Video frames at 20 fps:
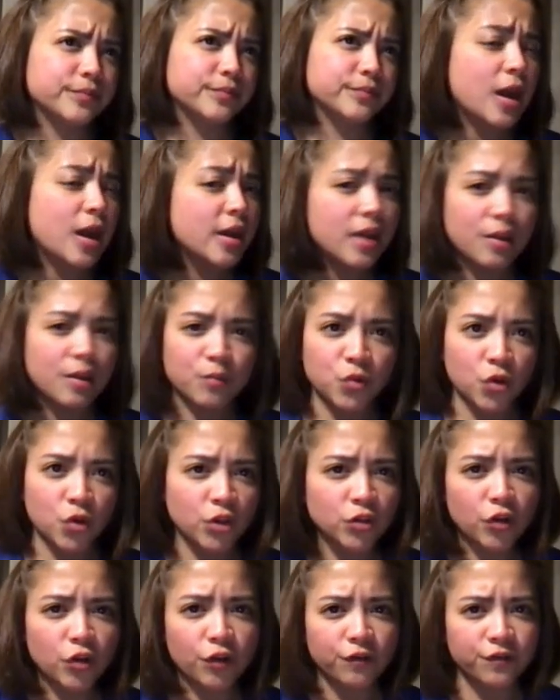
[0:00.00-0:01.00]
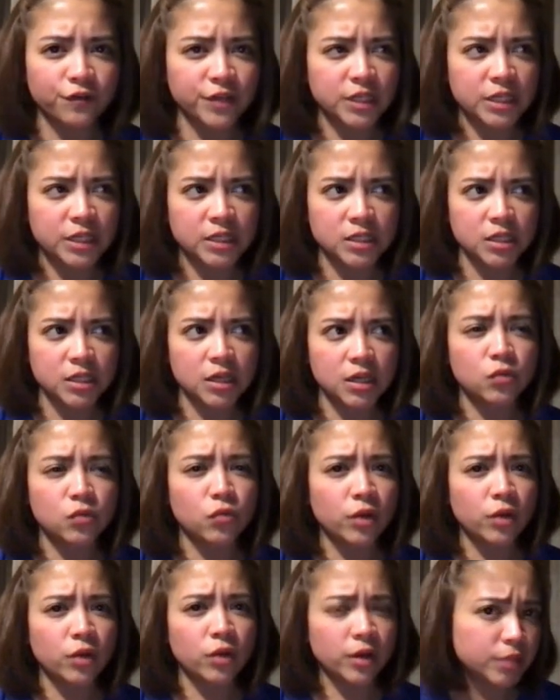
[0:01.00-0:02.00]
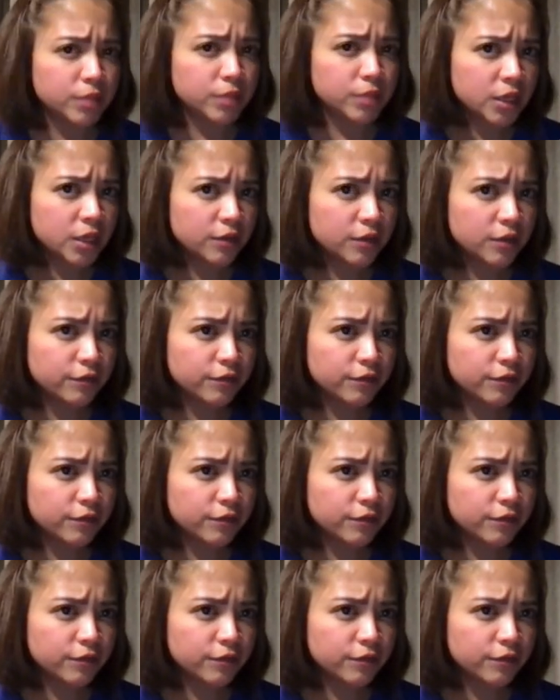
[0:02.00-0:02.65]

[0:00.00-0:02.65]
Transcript: I am not confident in what I believe.